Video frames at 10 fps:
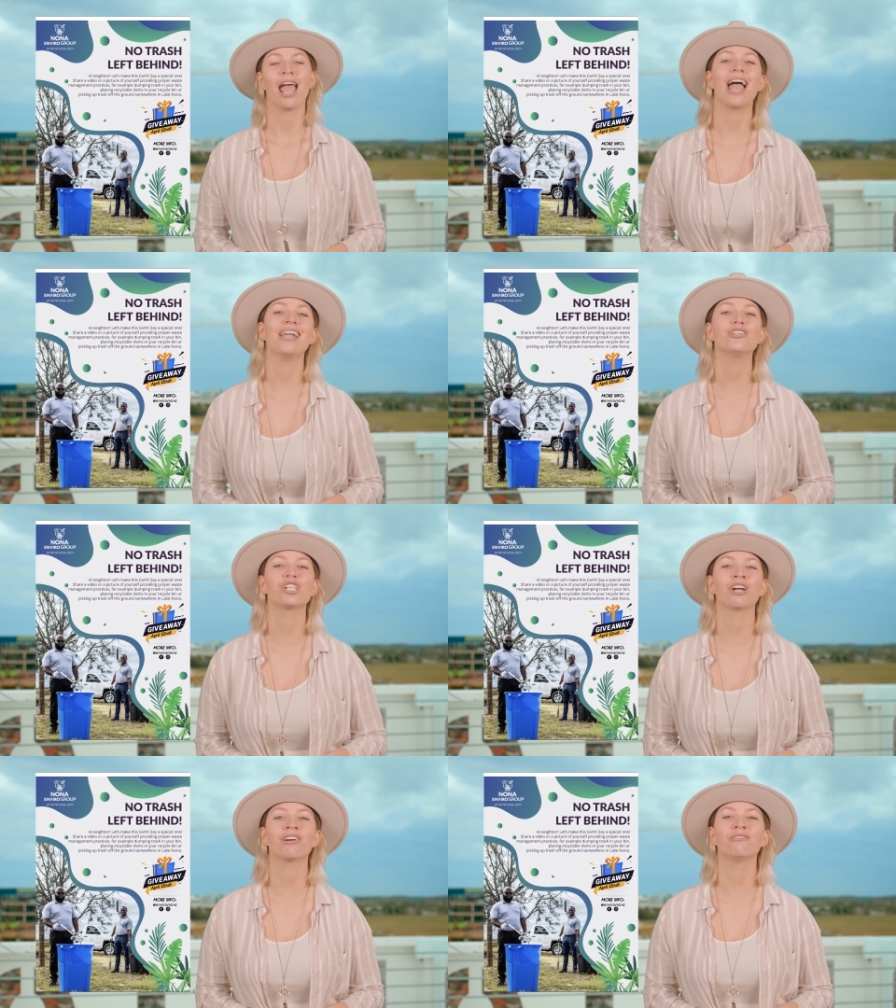and
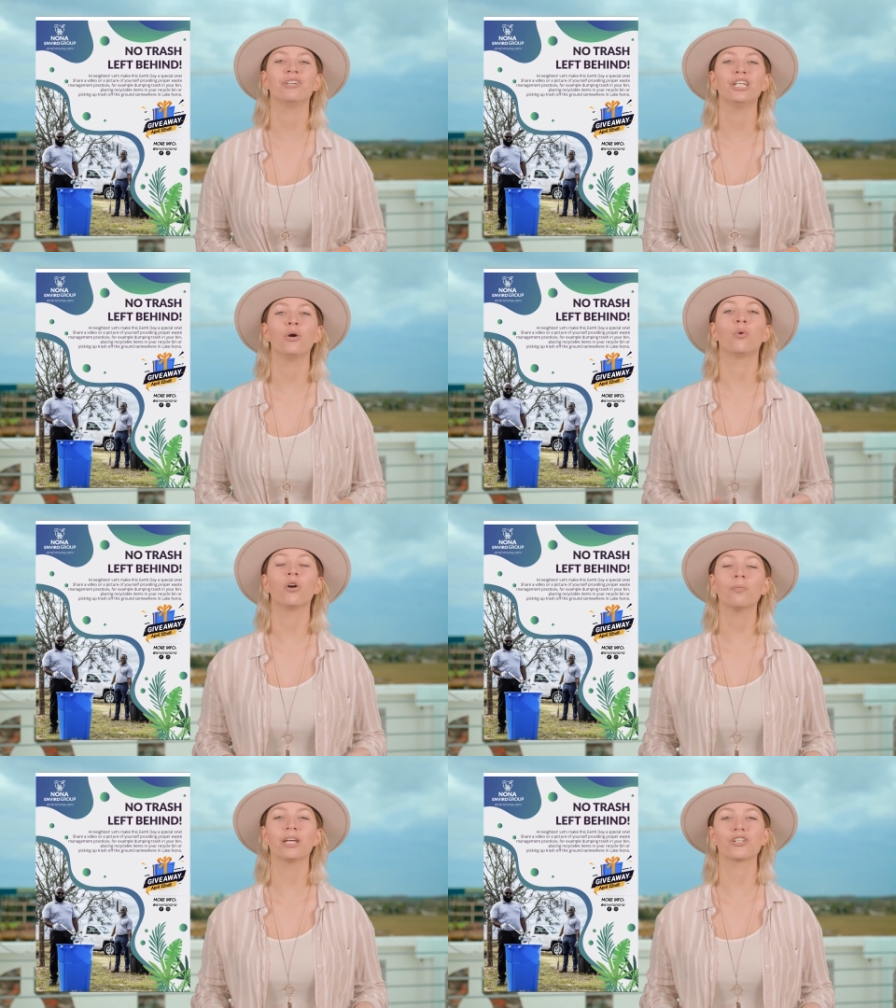share a video
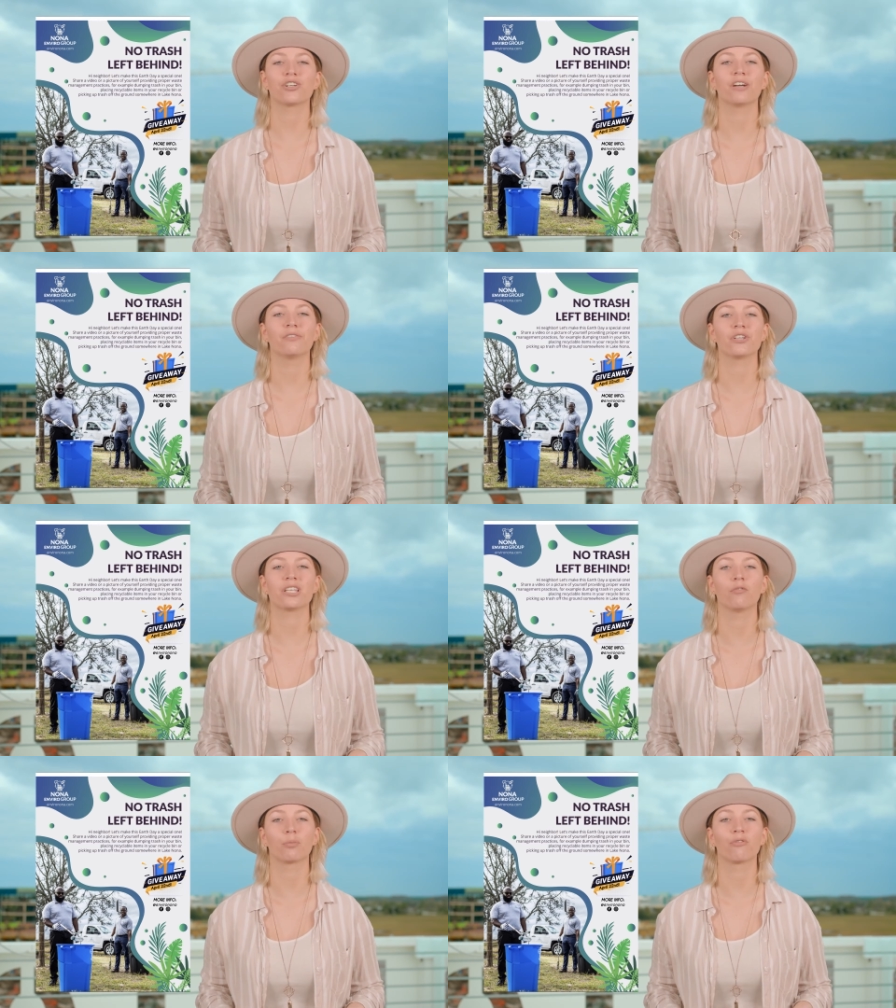or picture of
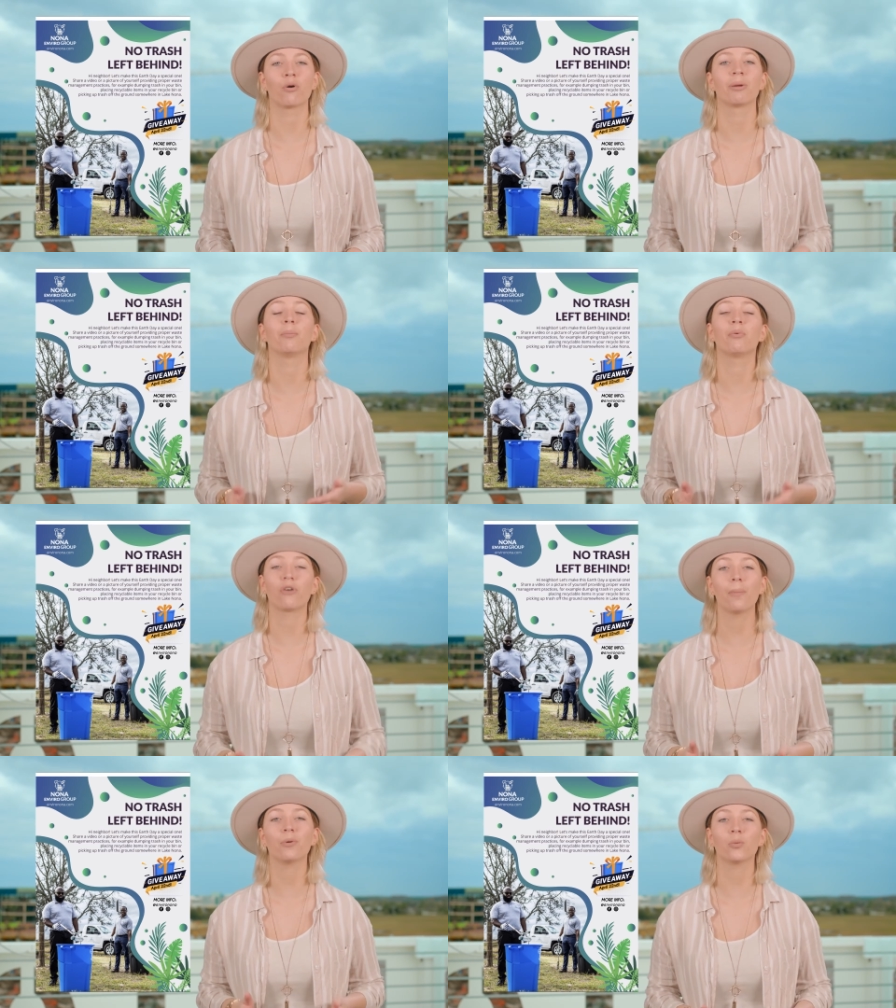yourself performing
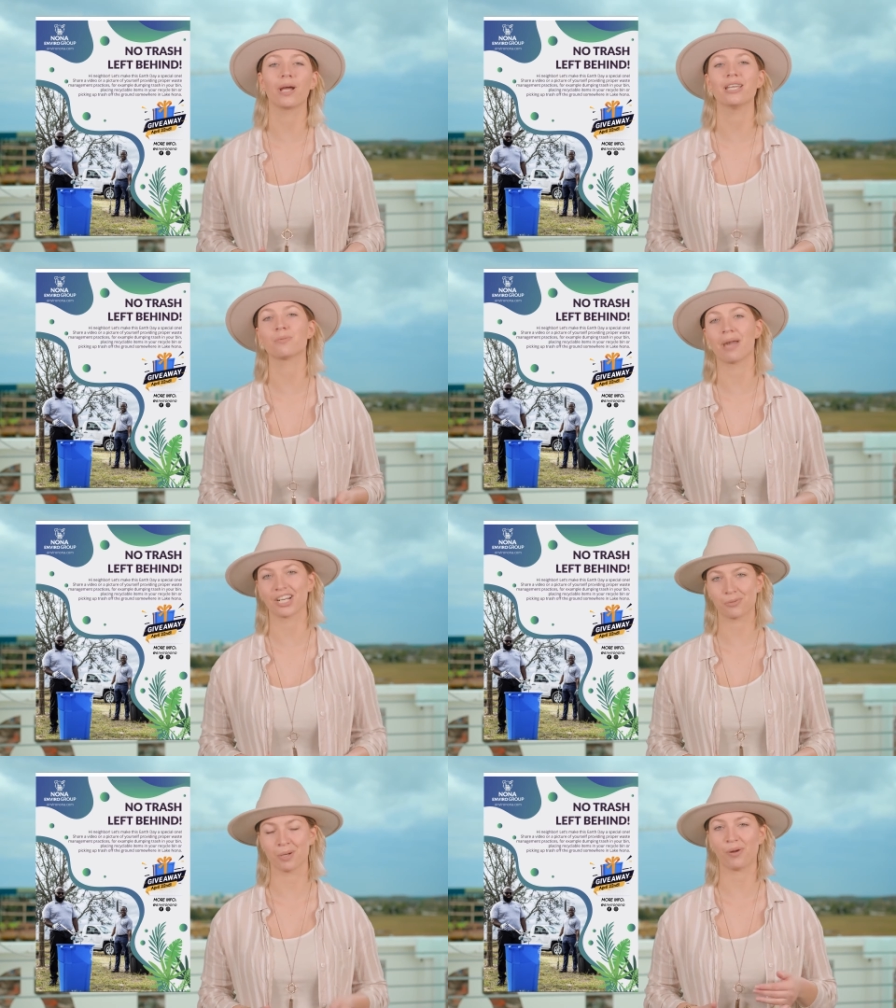proper waste
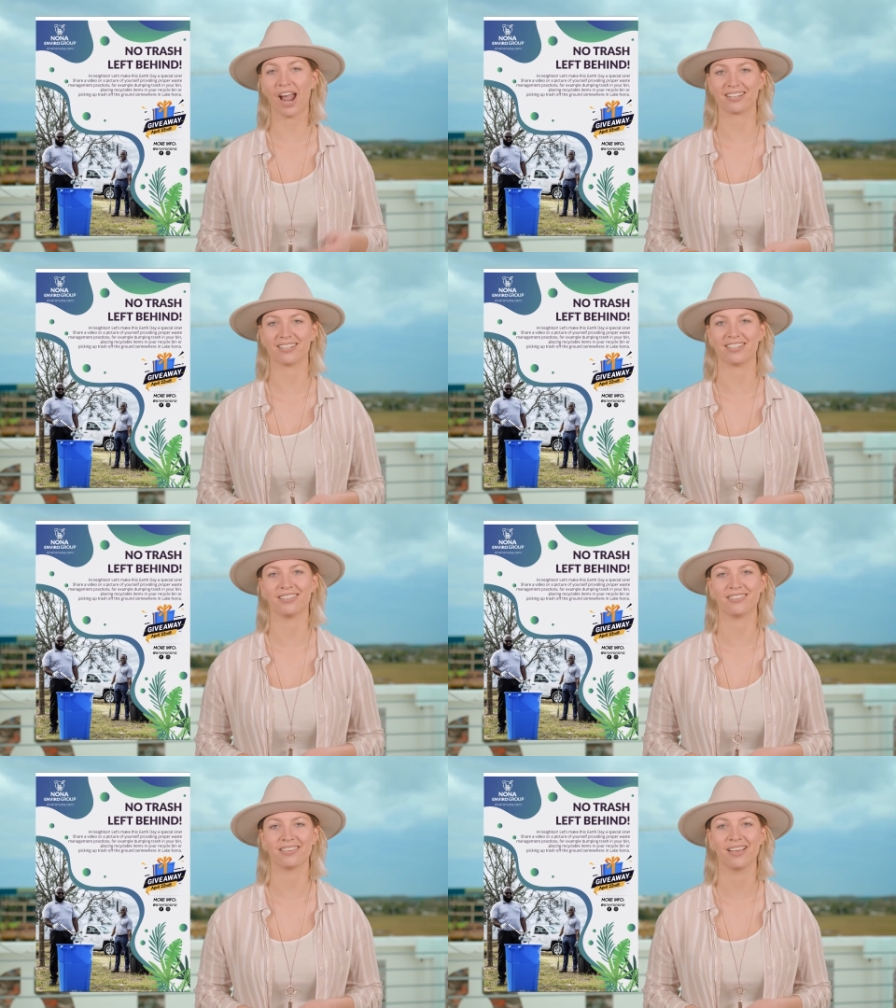management
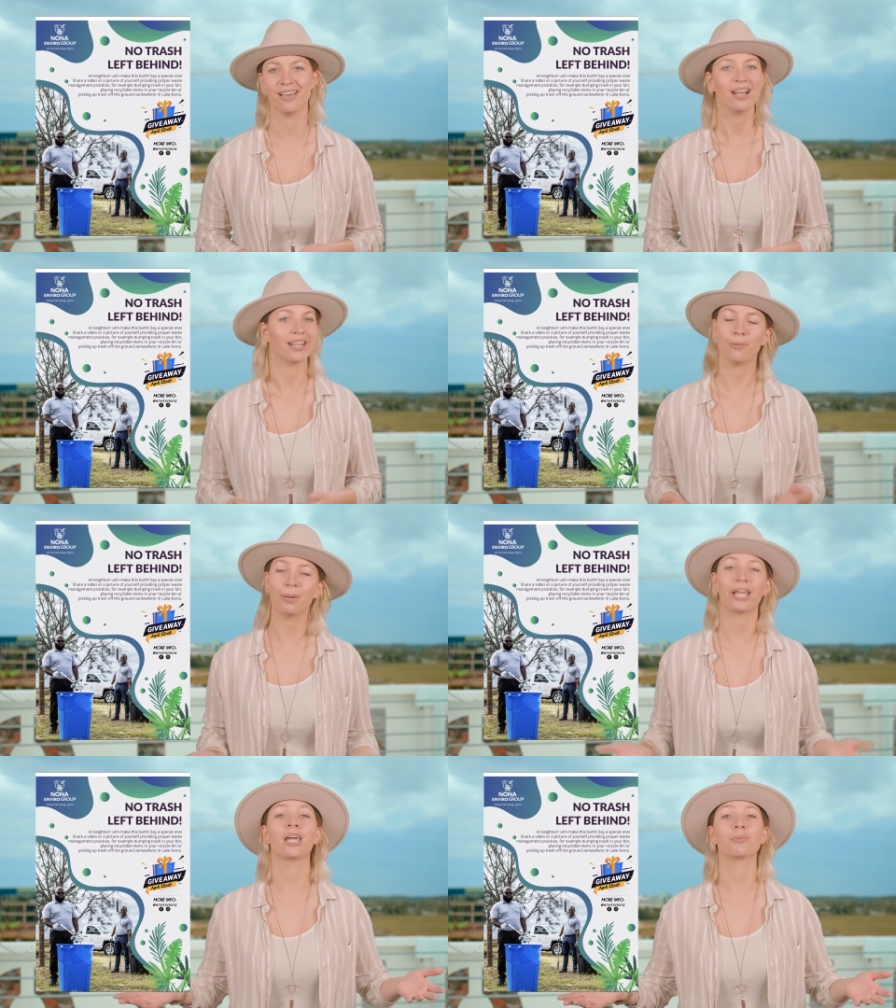practices, like
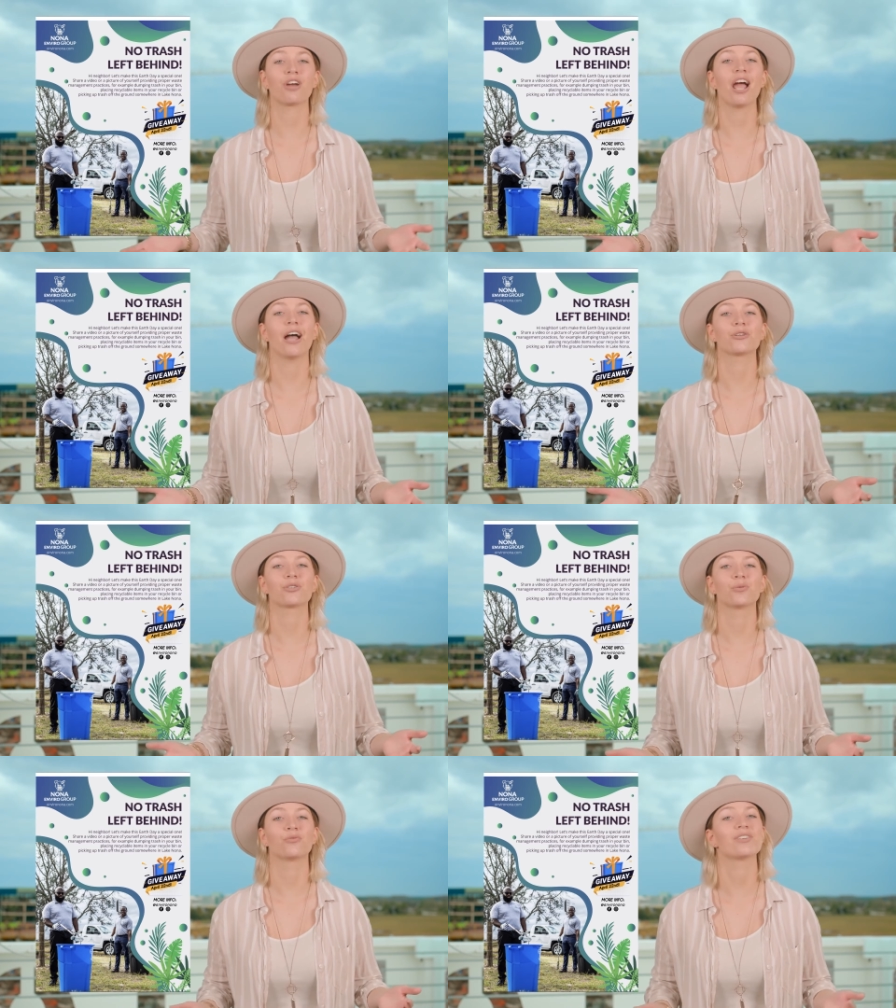picking up
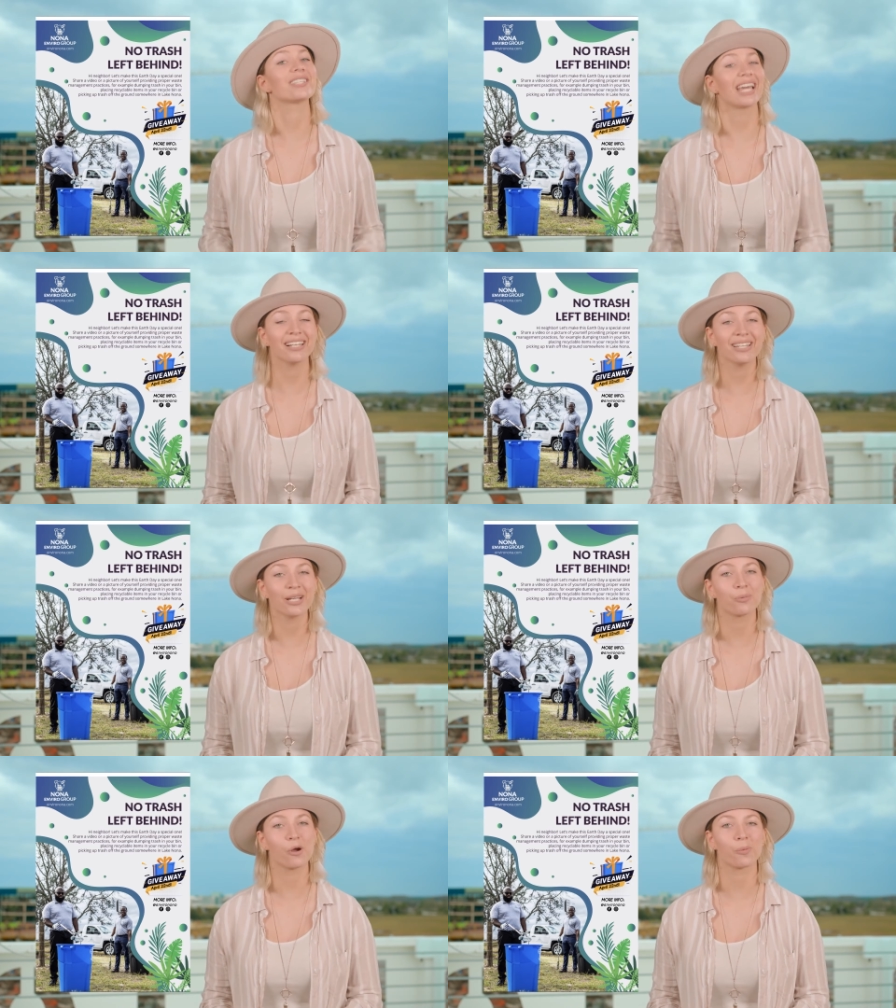trash,
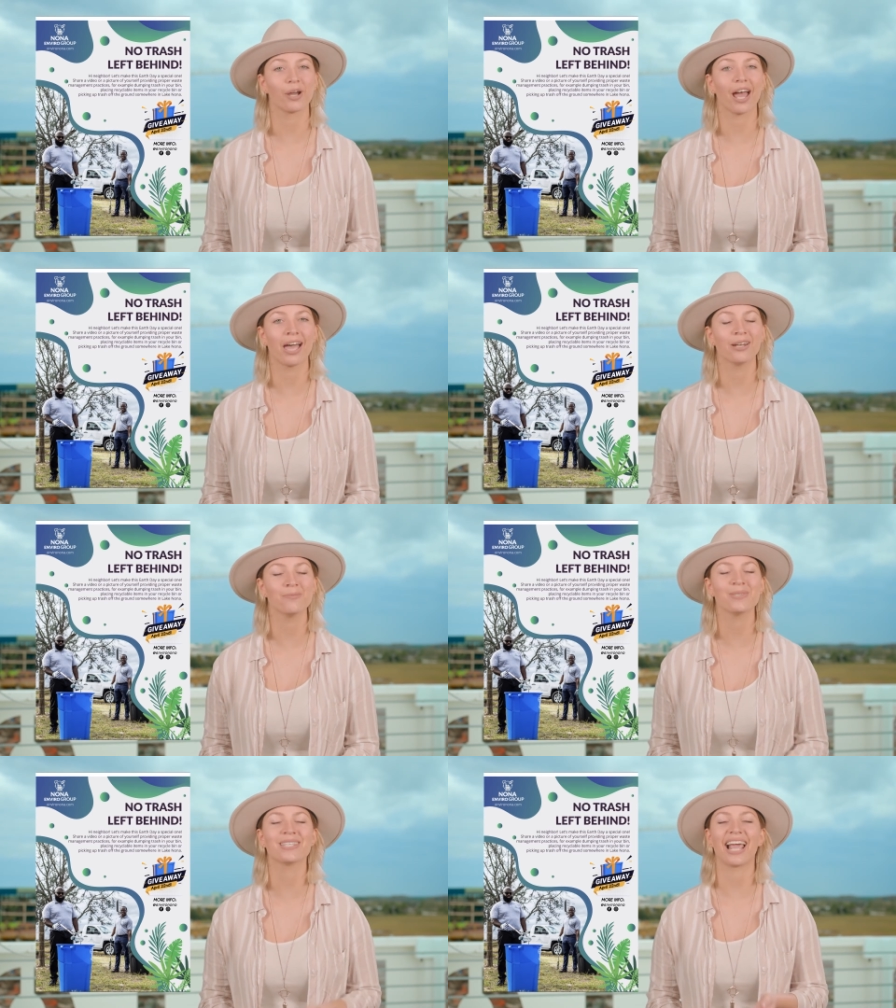recycling appropriate
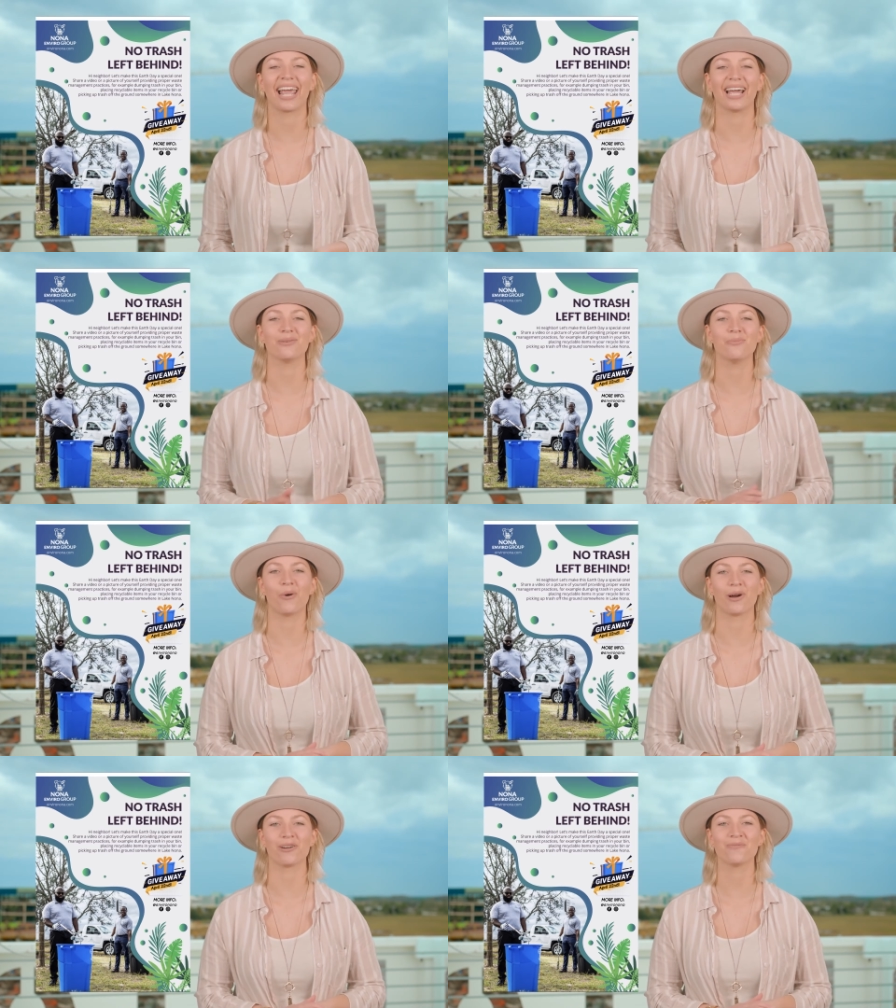items, and
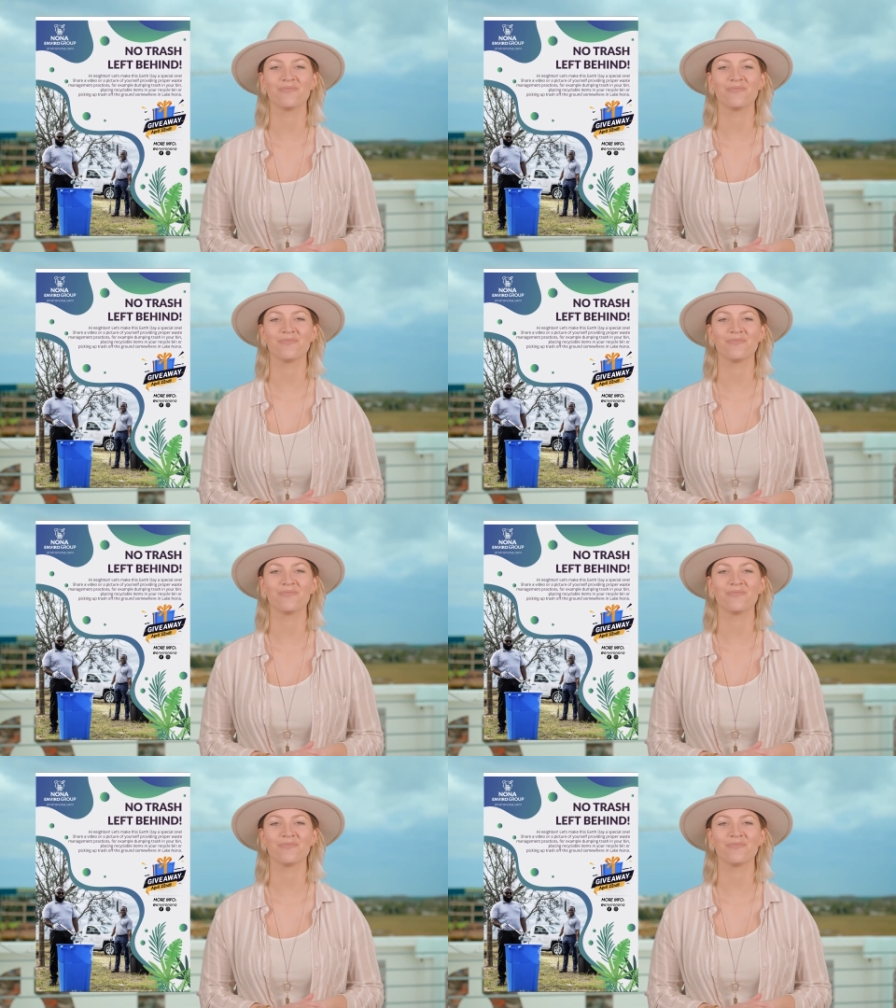more.